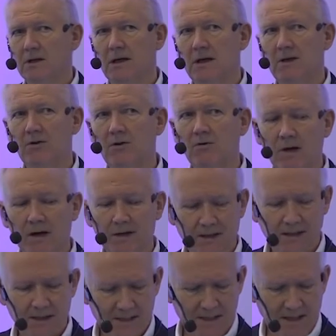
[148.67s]
And nowhere do
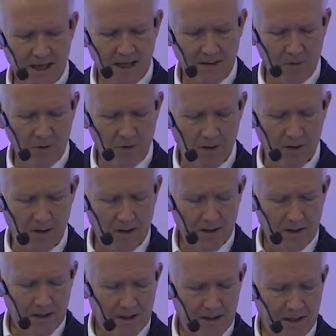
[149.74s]
you see that more
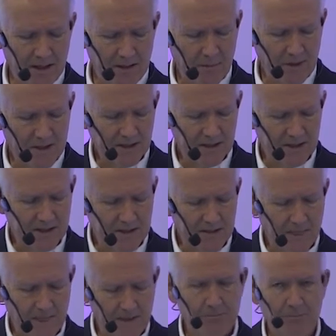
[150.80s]
than in business.
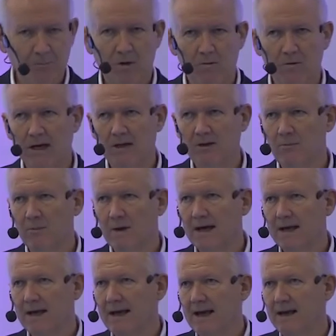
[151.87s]
When I look
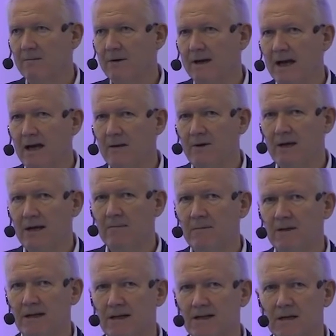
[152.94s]
back again at my IBM
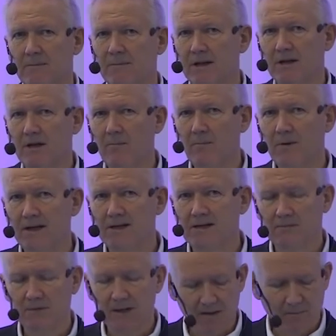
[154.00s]
days, some of the companies
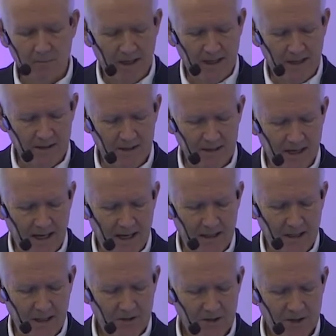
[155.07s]
that were the competitors
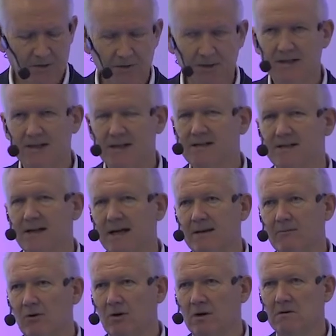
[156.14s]
then just don't exist
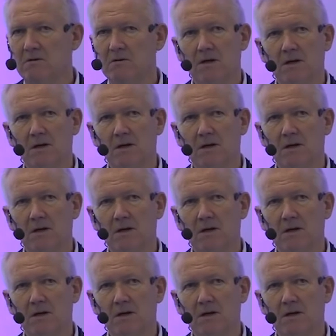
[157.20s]
anymore.